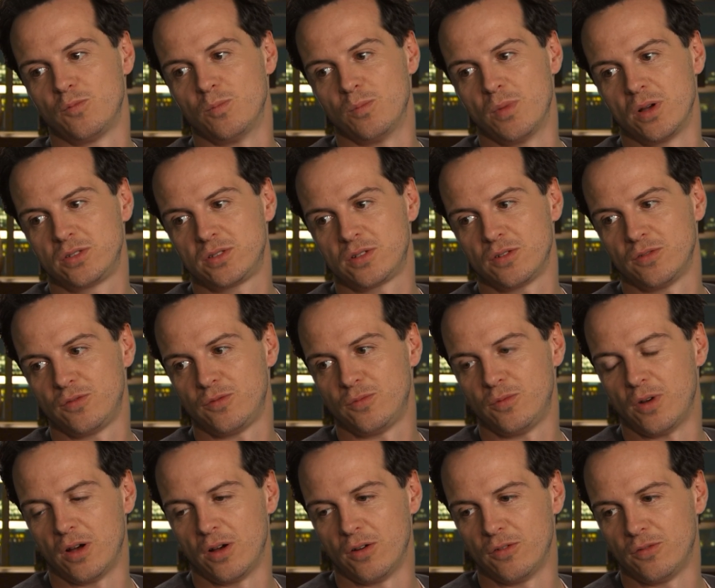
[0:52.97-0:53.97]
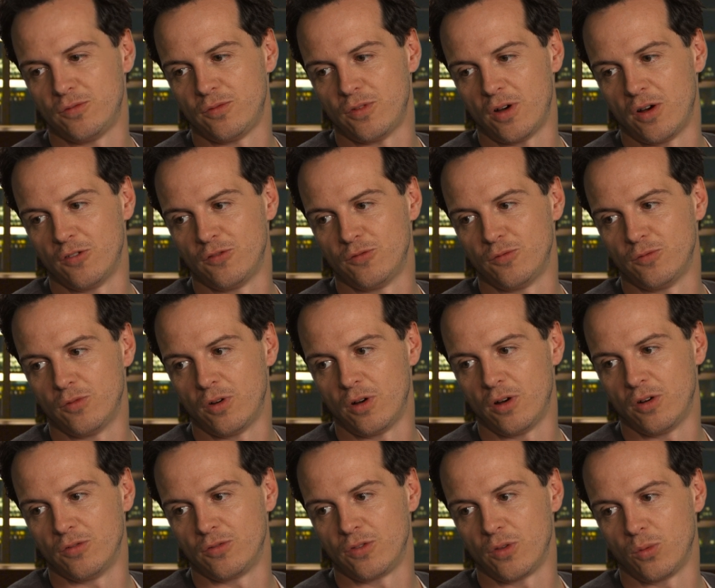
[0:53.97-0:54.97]
Most of
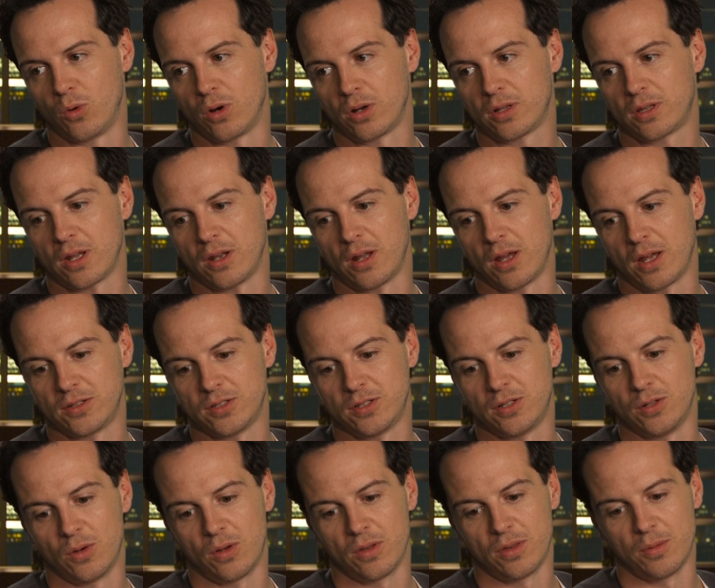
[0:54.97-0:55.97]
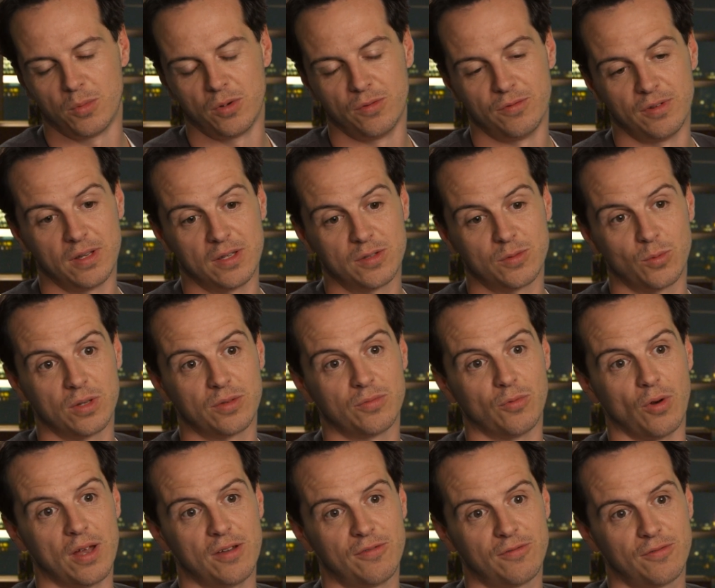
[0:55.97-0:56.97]
the work that I had to do on the movie is
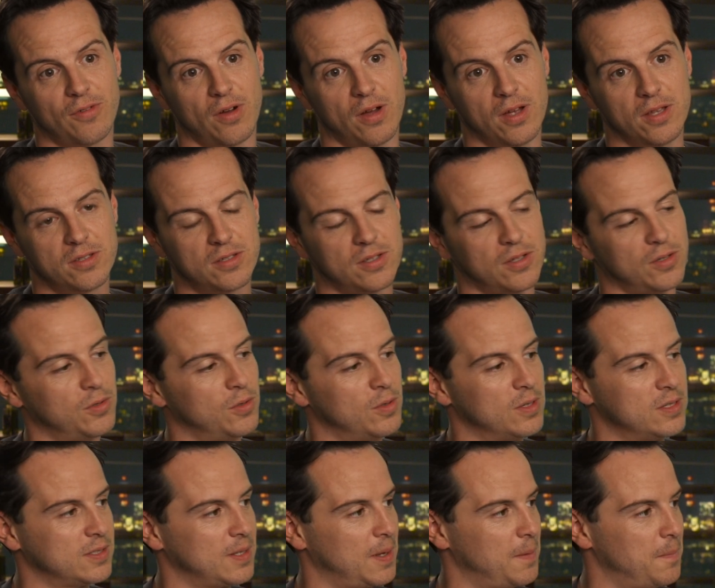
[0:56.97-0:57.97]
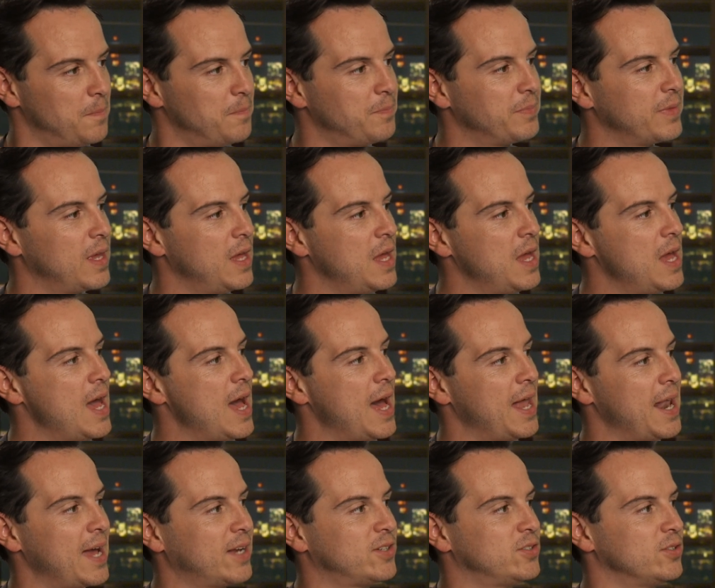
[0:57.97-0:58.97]
with Rafe Fiennes, who is an
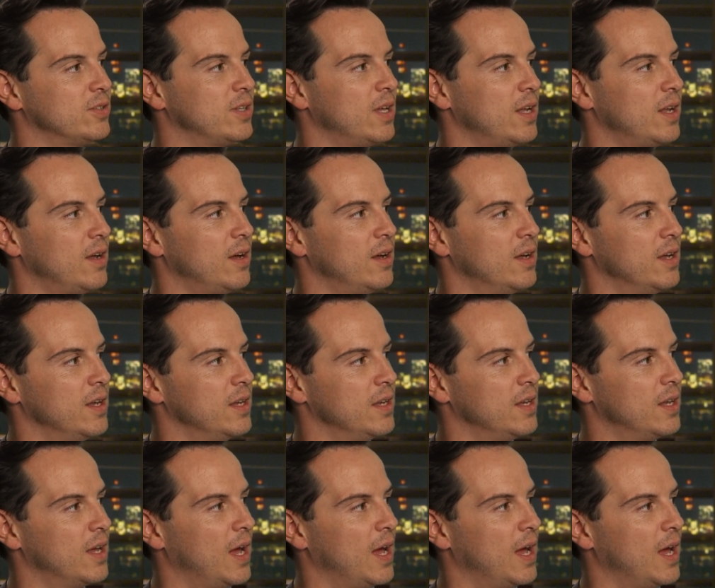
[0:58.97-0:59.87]
actor that I